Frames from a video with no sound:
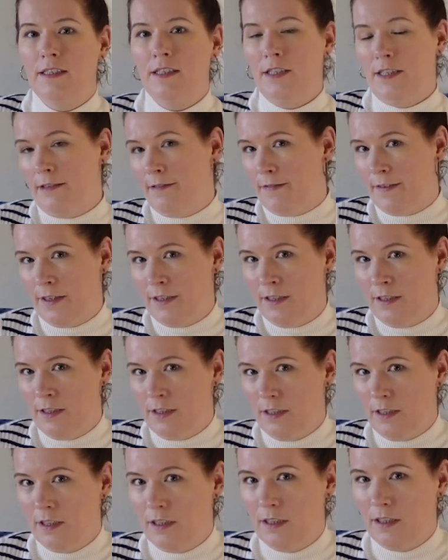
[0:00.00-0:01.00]
different
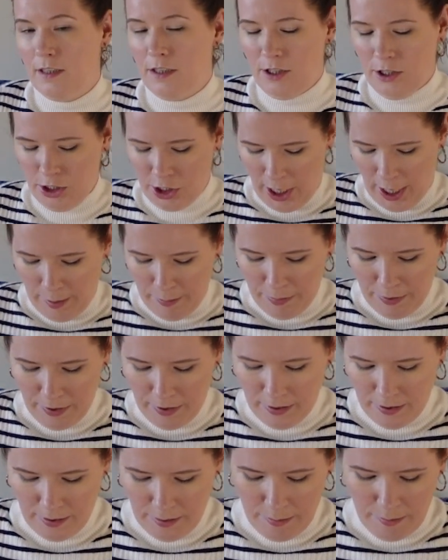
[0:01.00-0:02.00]
shaped
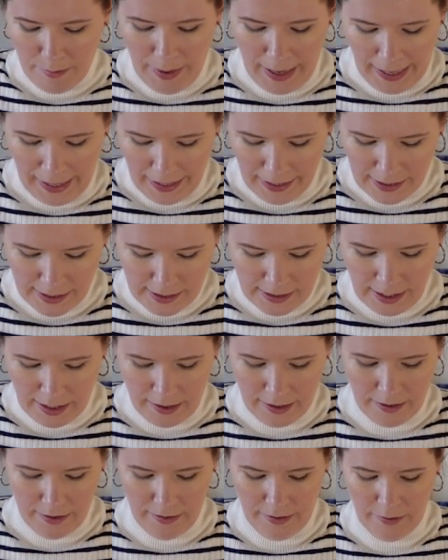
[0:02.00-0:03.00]
bags that
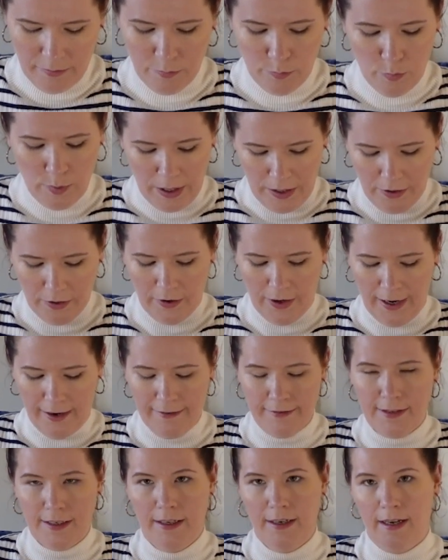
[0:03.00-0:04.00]
are well
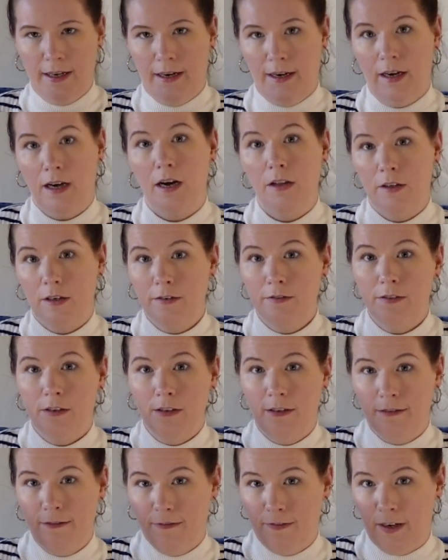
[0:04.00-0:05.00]
crafted and colorful
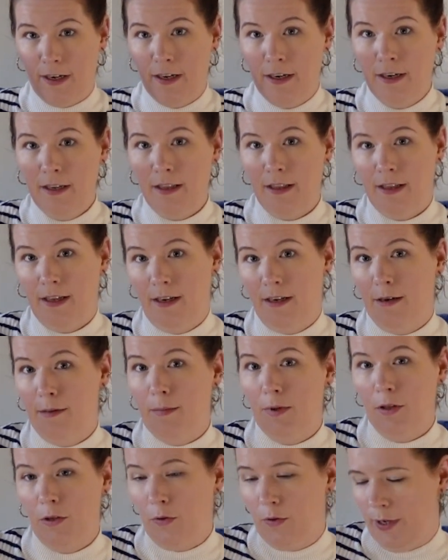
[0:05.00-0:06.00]
and fun, then
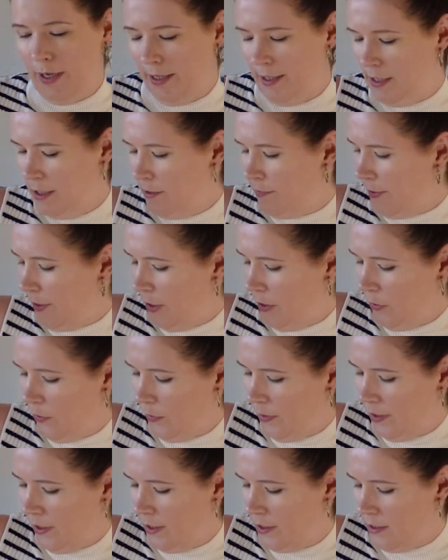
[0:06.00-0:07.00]
Mlouye is for you.
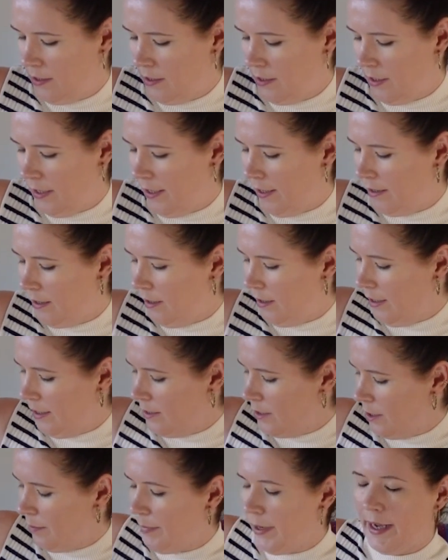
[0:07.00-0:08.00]
There's like the
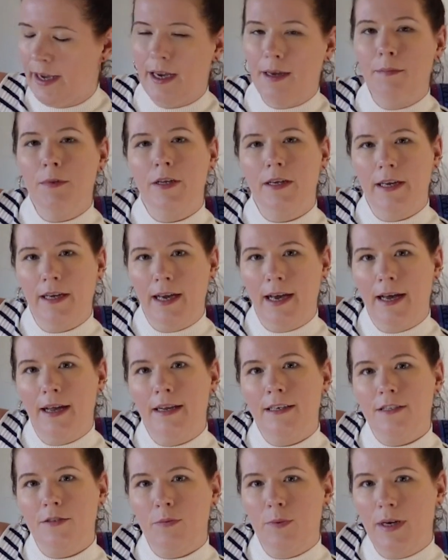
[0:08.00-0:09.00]
lantern bag I'm looking at
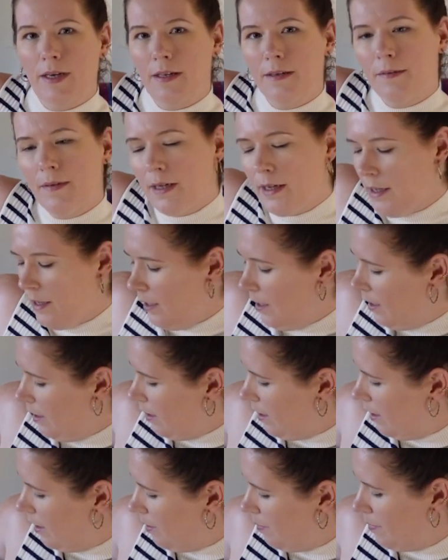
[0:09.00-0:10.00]
as well,
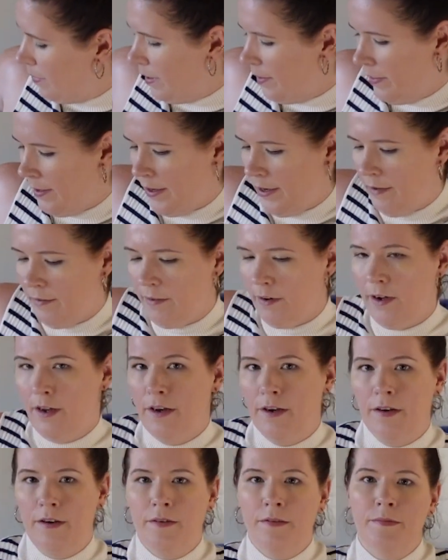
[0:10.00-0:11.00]
and they
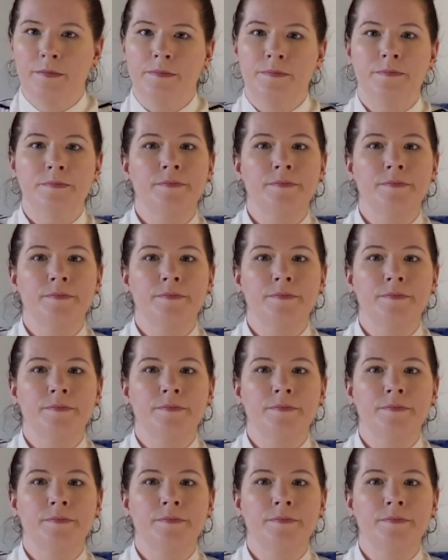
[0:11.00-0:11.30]
run